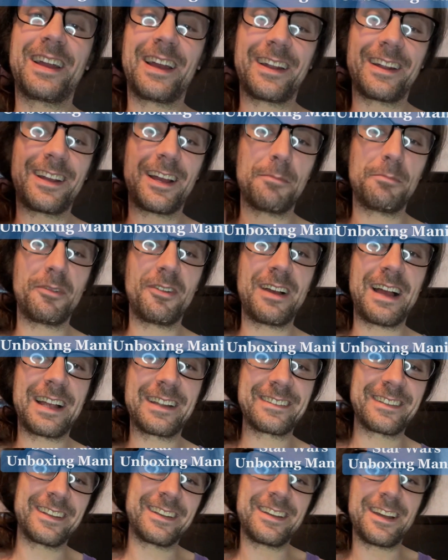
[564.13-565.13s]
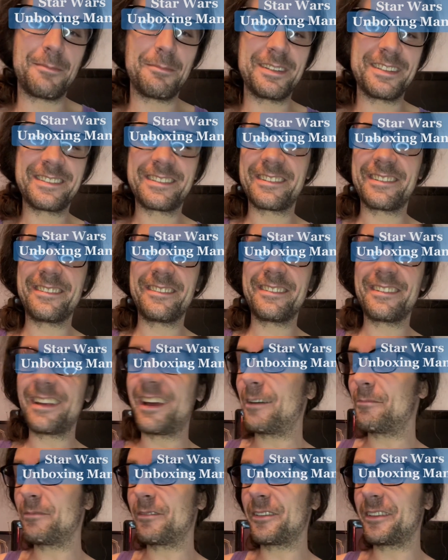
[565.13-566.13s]
couple actually coming soon.
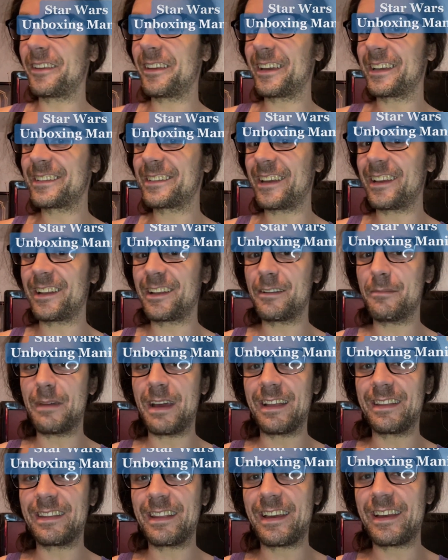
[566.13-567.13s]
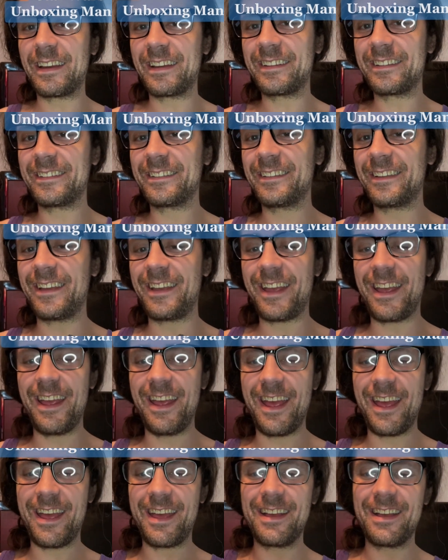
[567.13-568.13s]
I'm really excited about that. A
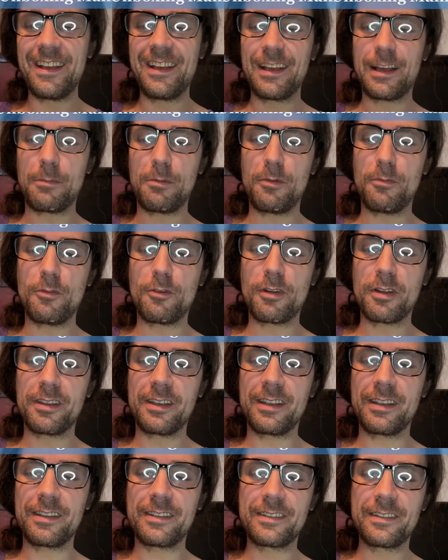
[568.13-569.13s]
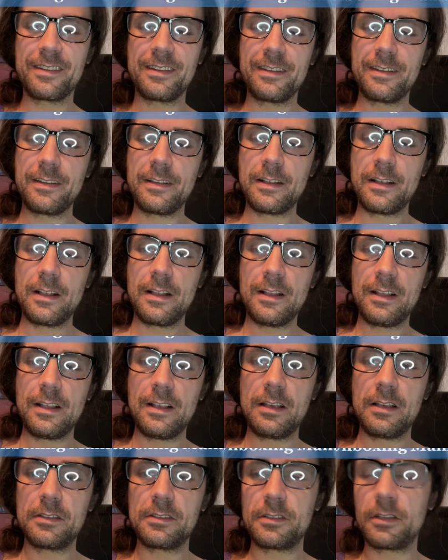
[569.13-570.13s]
couple more of these.
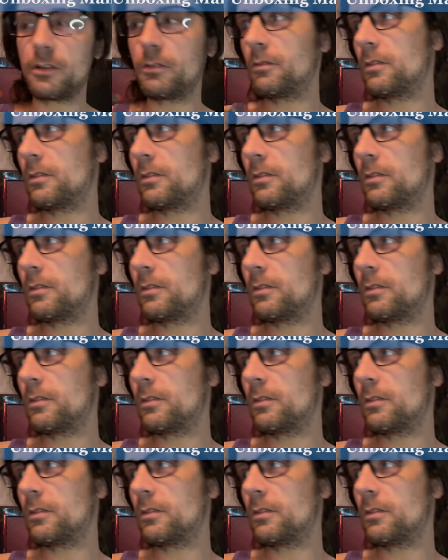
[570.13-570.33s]
So